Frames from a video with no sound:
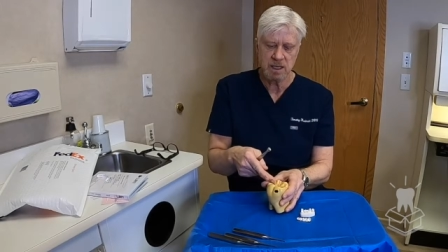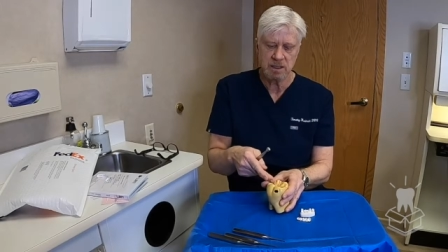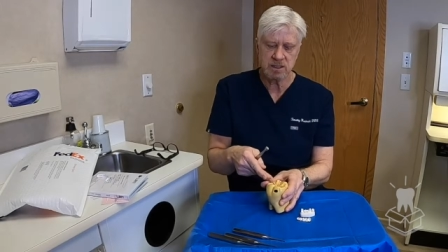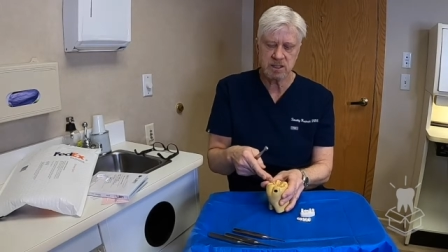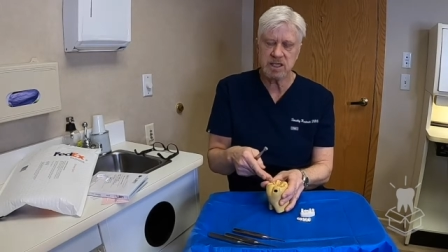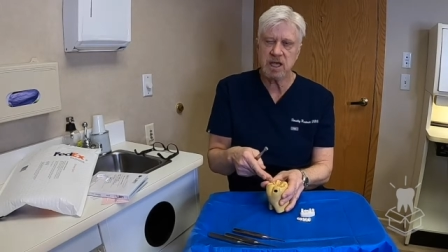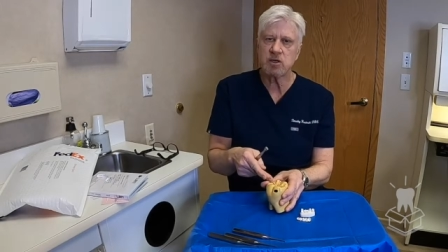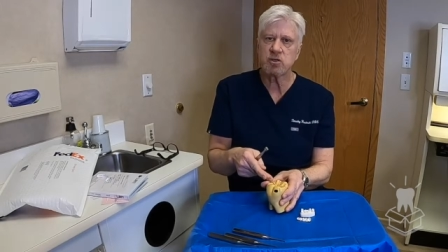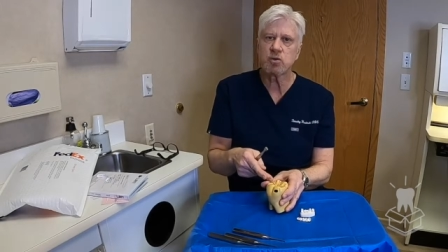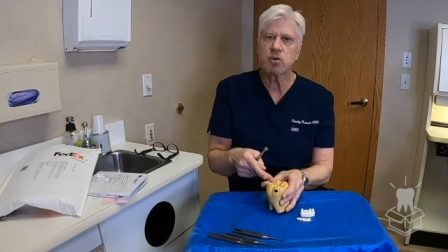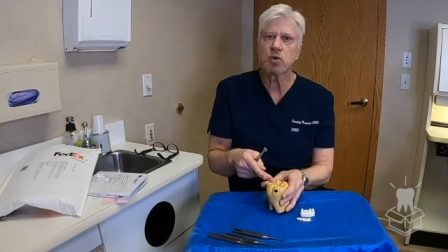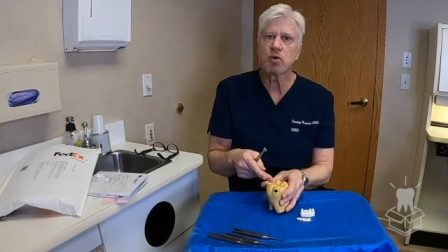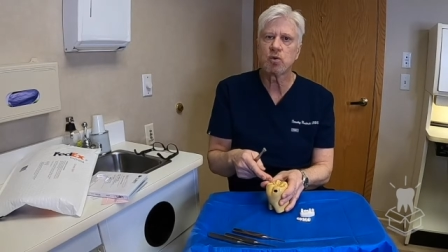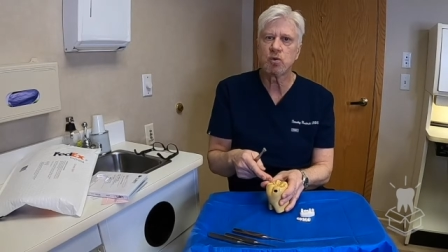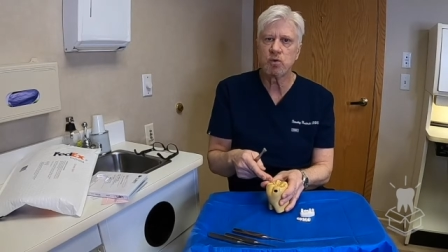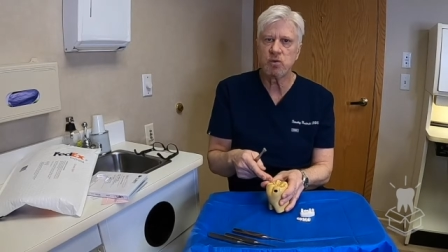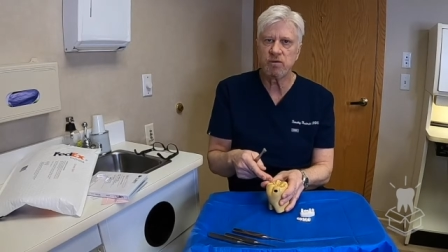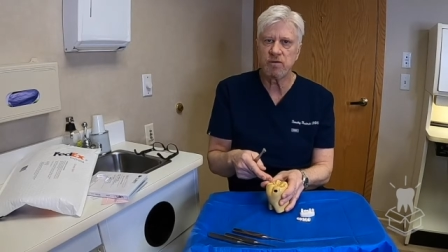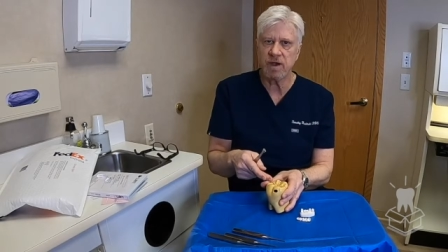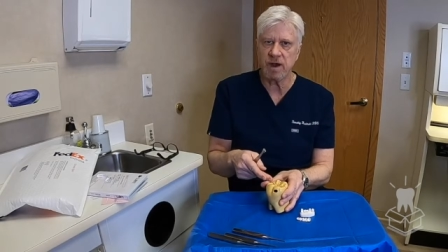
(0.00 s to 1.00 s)
central
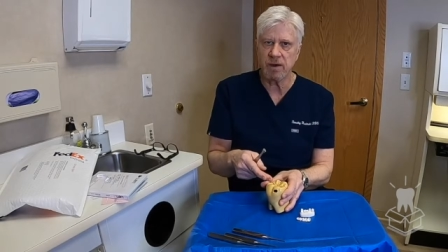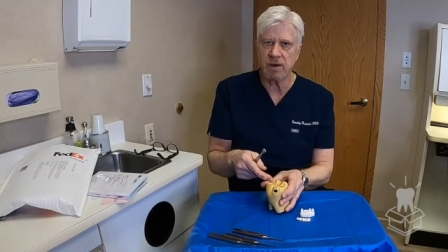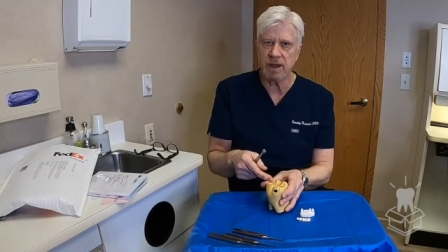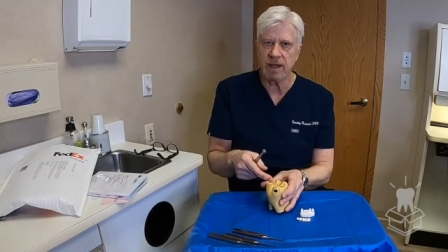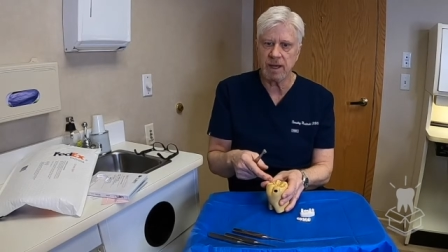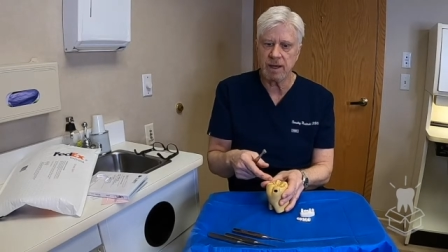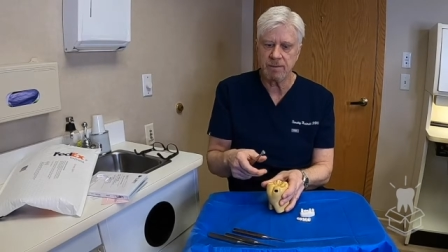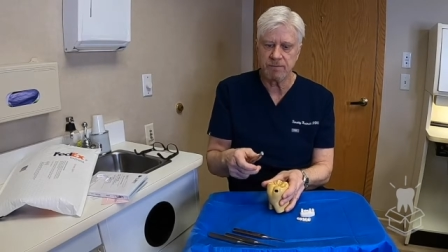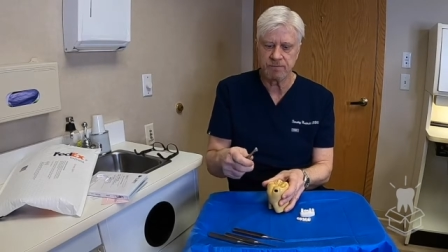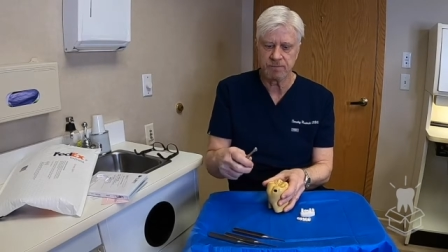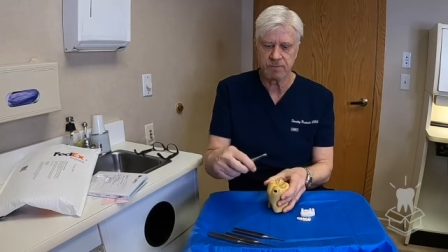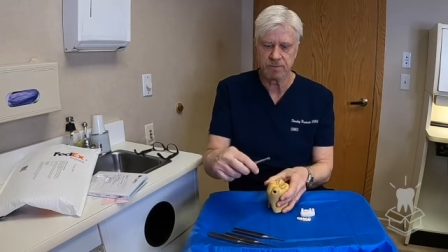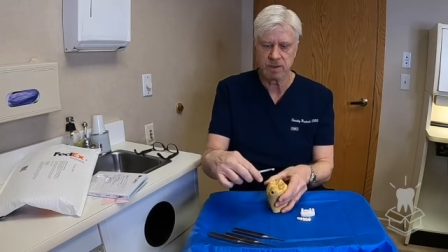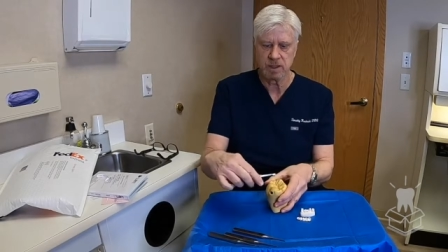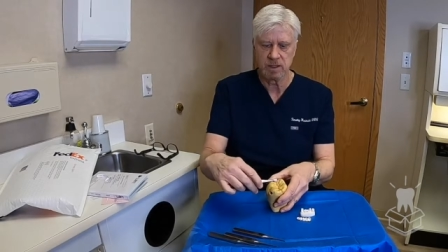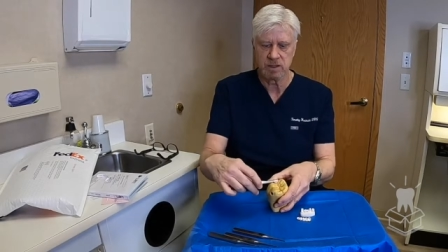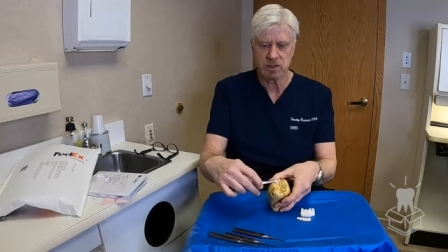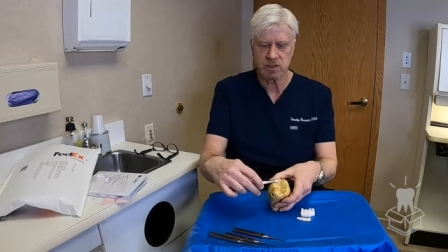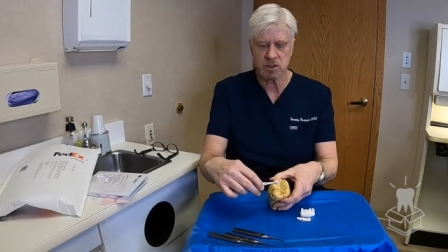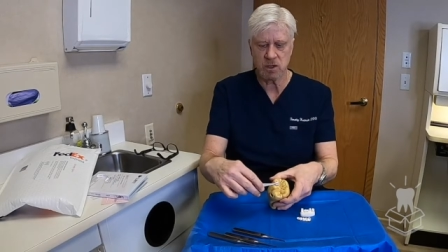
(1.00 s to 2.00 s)
groove area.
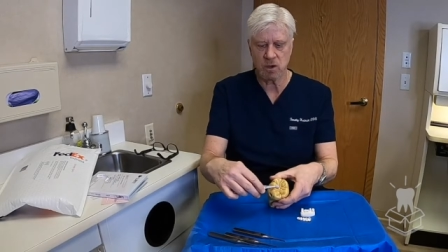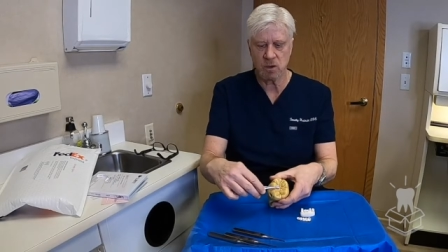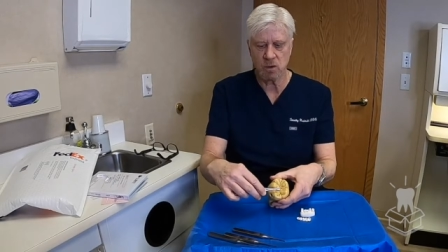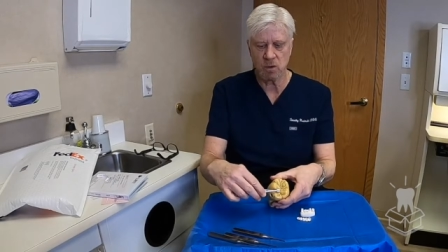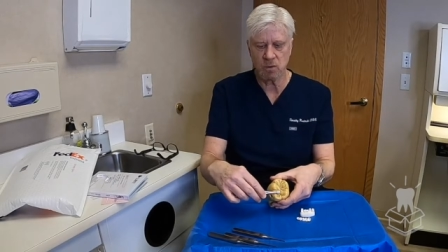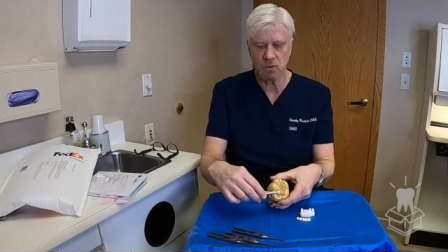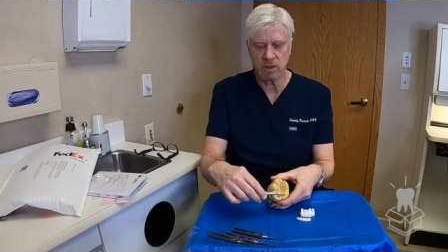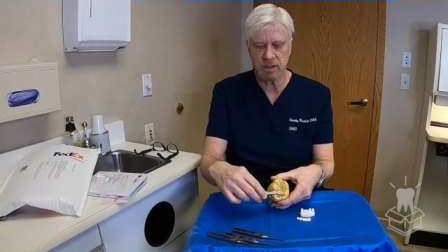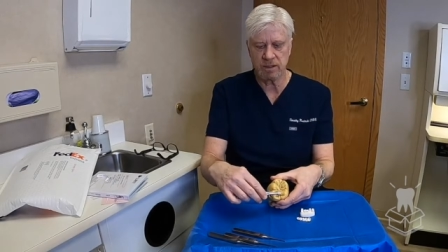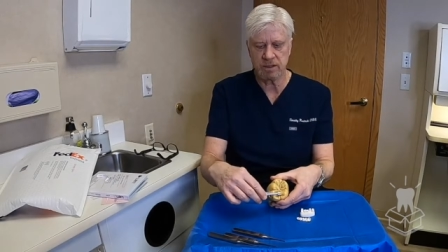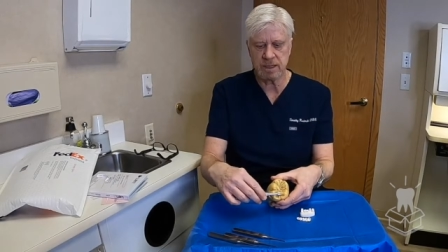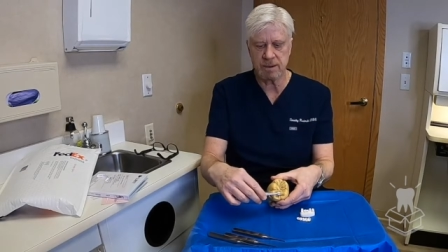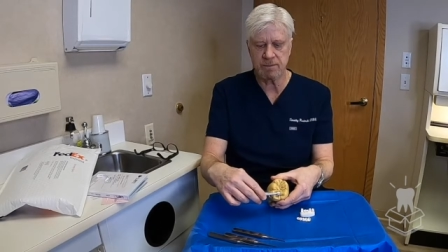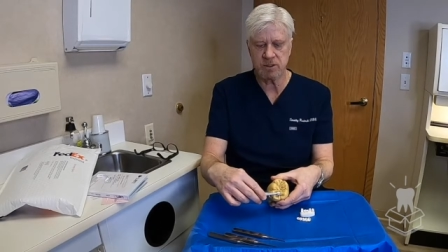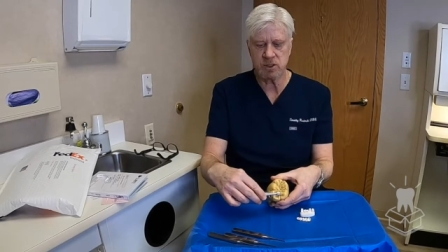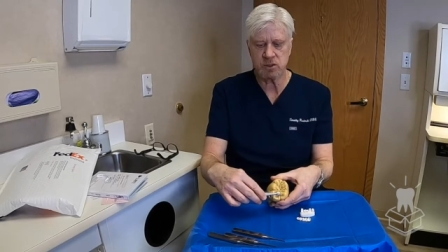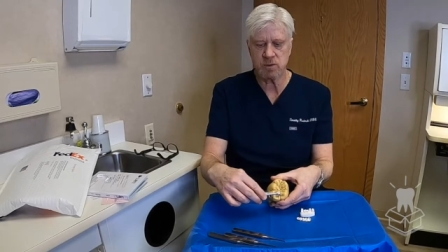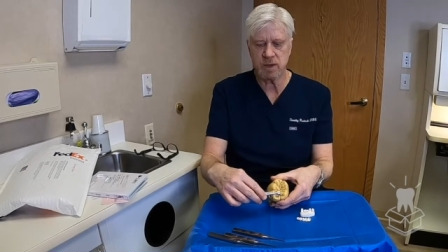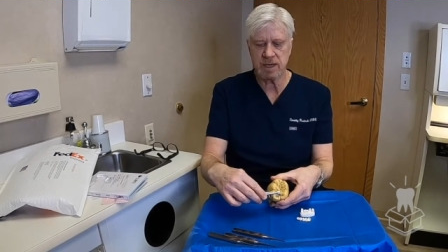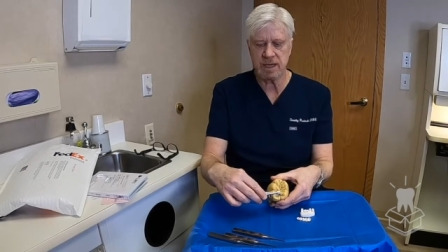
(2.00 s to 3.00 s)
So
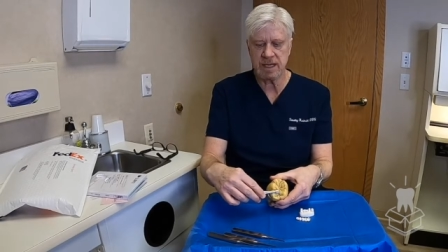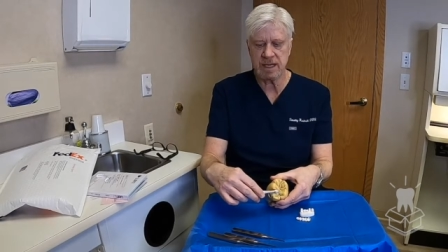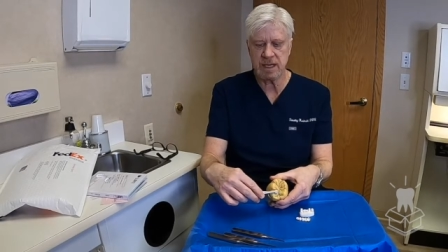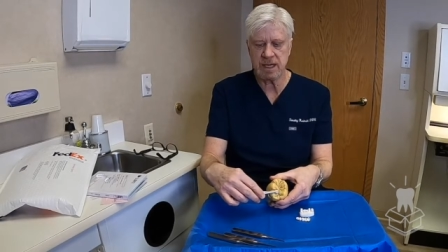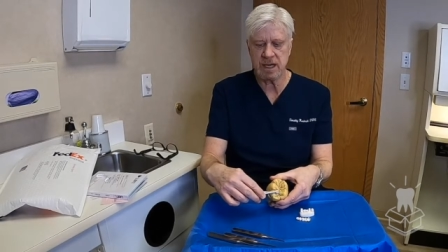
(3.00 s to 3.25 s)
demonstrating